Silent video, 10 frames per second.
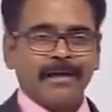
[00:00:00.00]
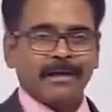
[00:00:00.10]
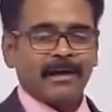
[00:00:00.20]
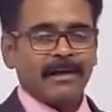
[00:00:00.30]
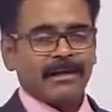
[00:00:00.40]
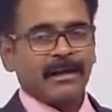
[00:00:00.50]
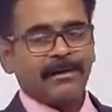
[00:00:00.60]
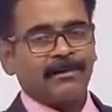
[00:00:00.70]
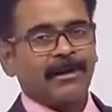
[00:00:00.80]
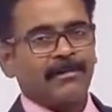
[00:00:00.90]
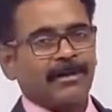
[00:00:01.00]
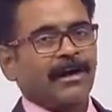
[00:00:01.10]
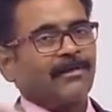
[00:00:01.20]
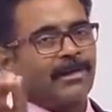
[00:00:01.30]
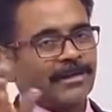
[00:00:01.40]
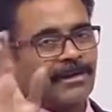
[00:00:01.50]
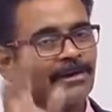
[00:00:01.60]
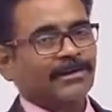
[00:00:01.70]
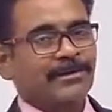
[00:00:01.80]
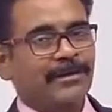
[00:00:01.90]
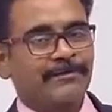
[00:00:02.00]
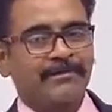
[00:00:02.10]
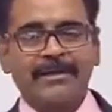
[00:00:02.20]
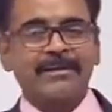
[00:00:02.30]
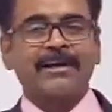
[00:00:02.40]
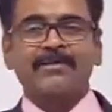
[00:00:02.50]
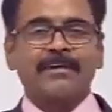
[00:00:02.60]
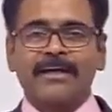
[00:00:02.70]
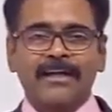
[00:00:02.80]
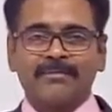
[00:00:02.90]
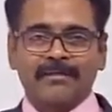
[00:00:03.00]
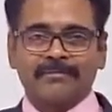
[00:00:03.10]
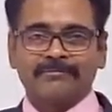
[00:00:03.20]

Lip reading: Critical load of column is constant. It is not variable.